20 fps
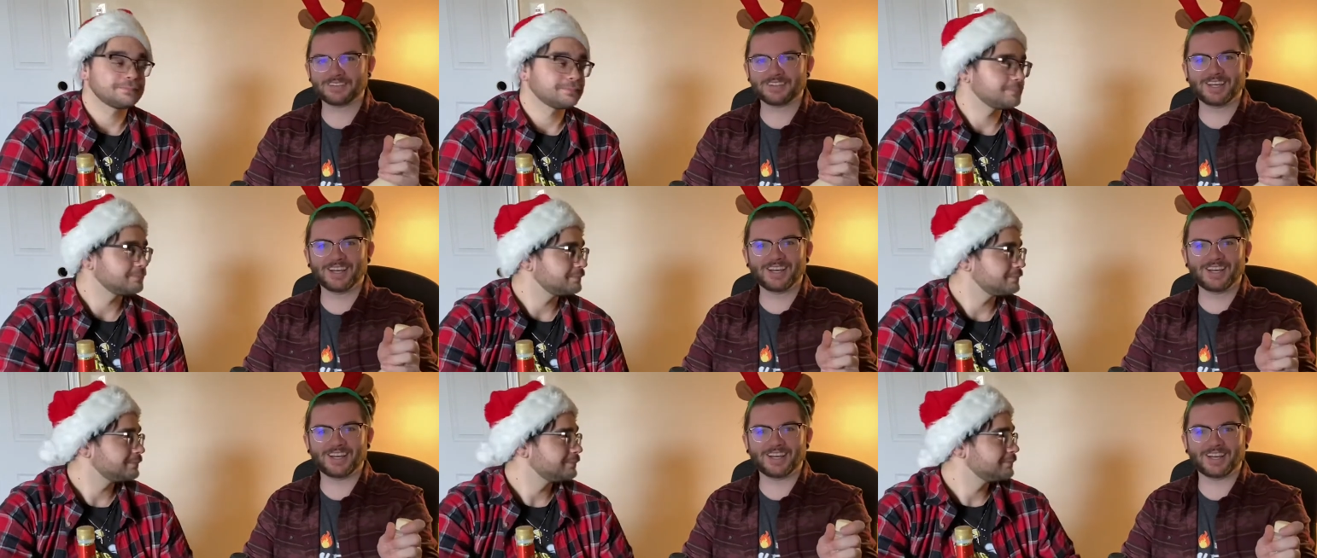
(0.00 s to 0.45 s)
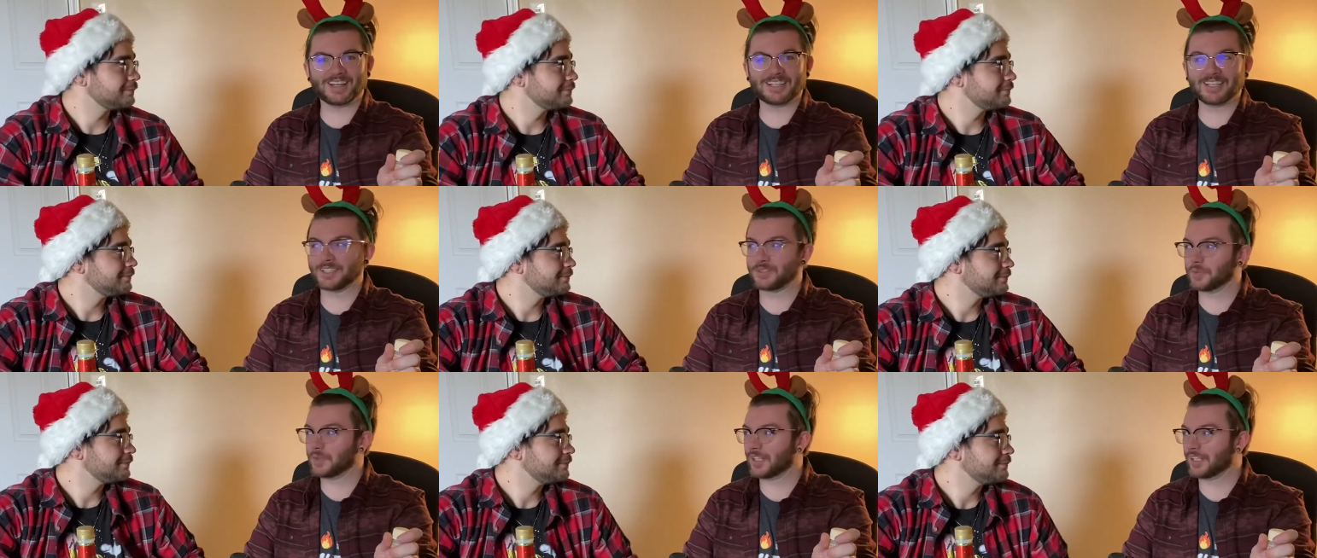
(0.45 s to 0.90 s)
Speaker 1: I
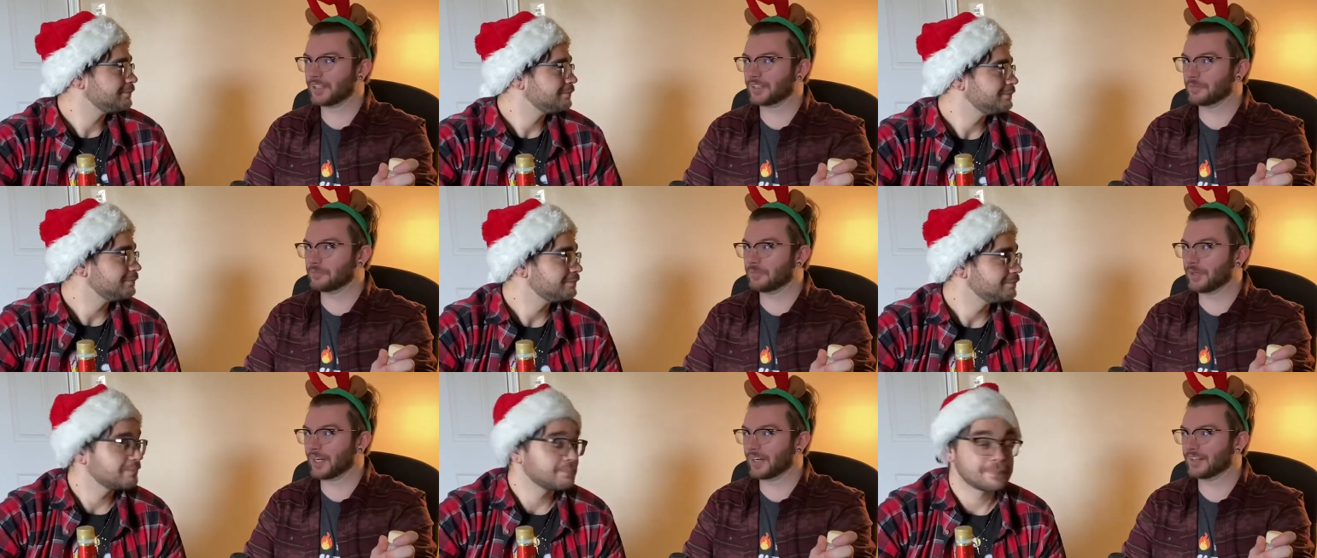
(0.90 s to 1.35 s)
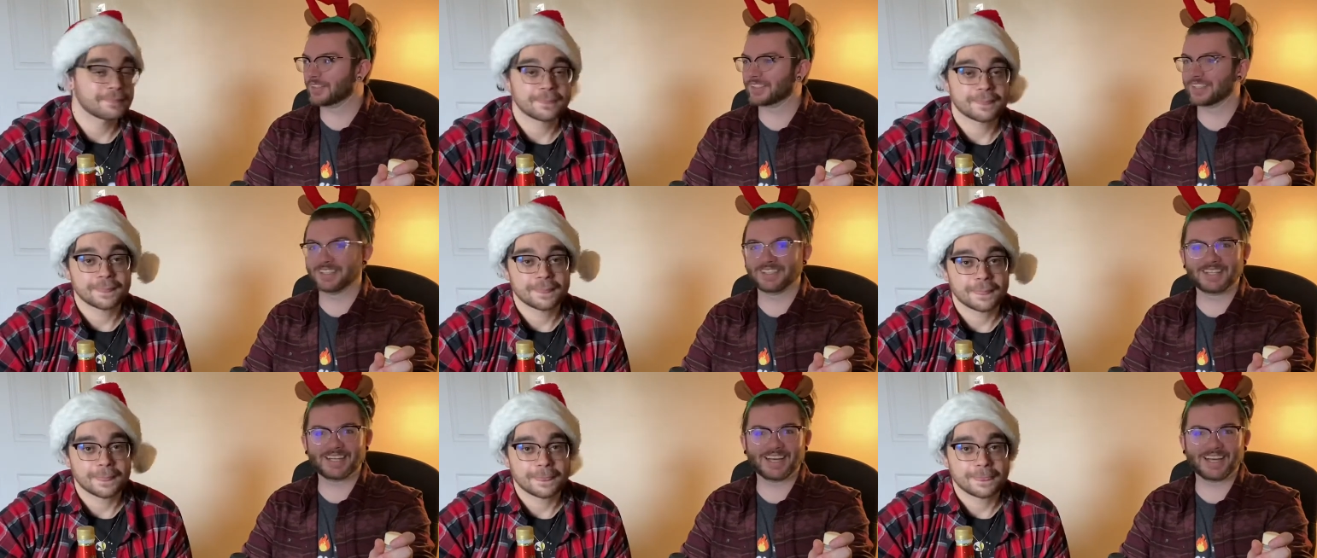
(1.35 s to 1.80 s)
guess we get a
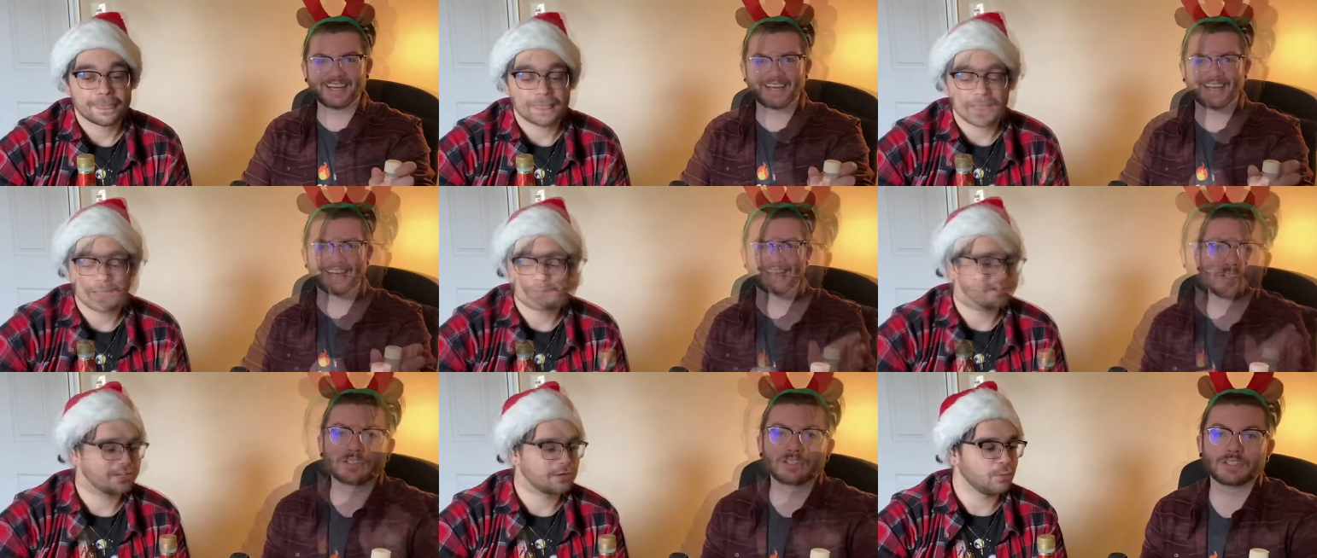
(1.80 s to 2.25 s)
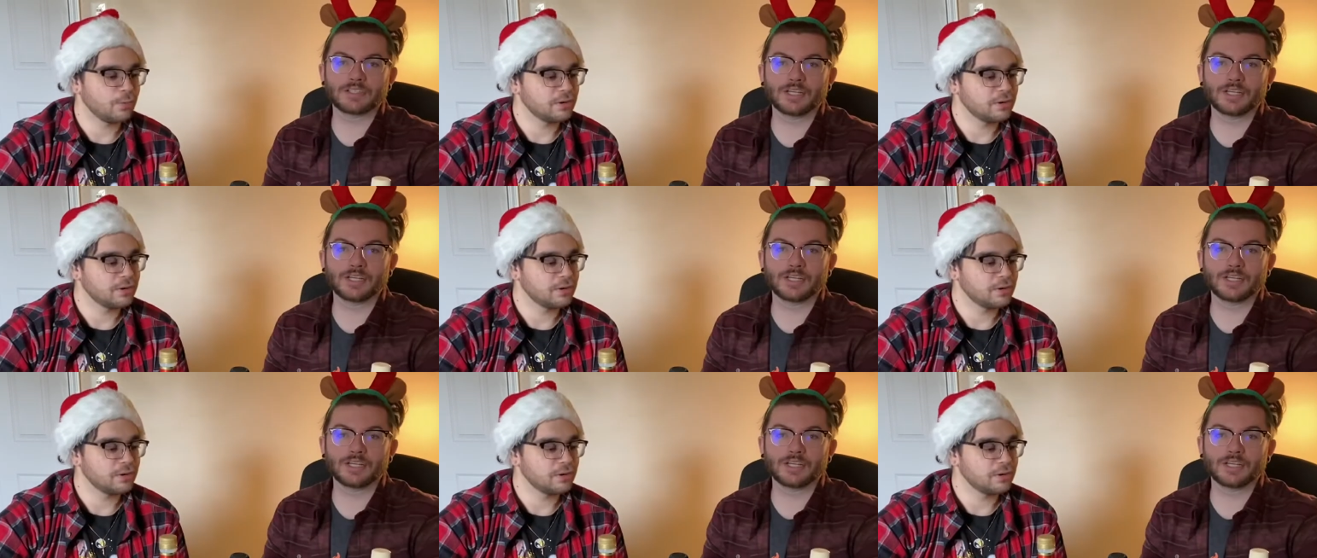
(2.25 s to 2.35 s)
comparison today, guys.